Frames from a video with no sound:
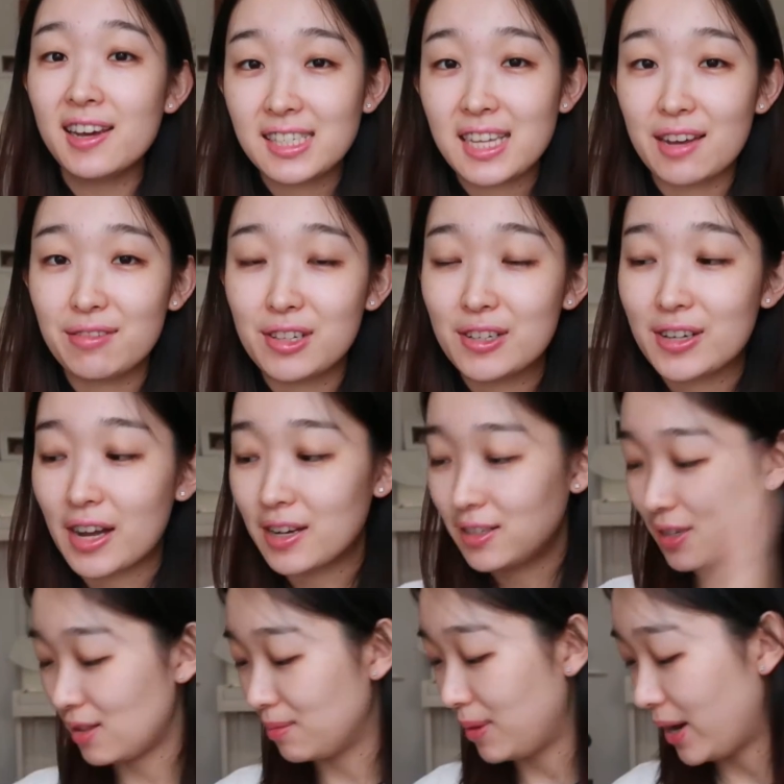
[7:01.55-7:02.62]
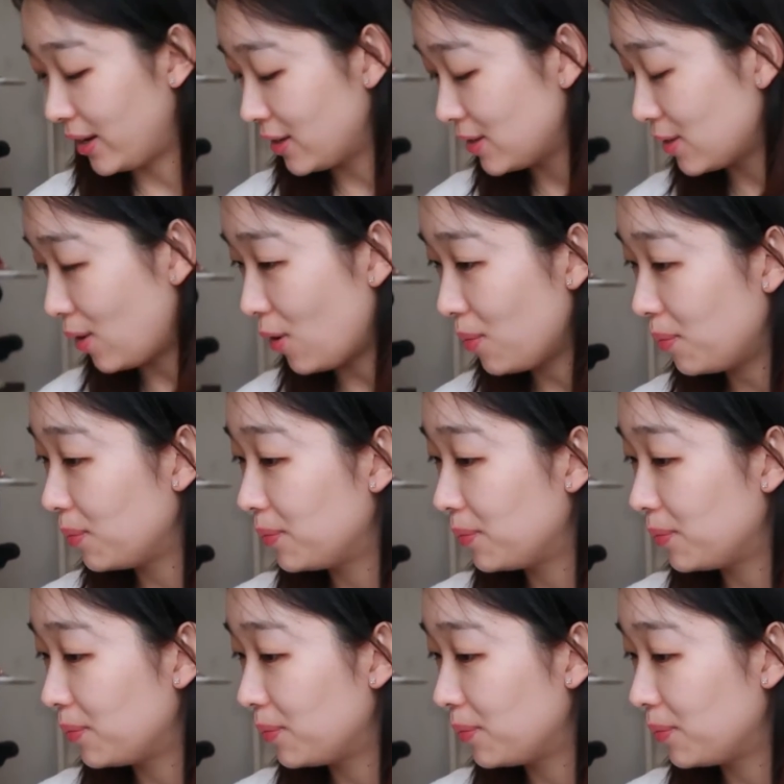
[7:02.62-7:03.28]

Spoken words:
Let's have a look under the microscope.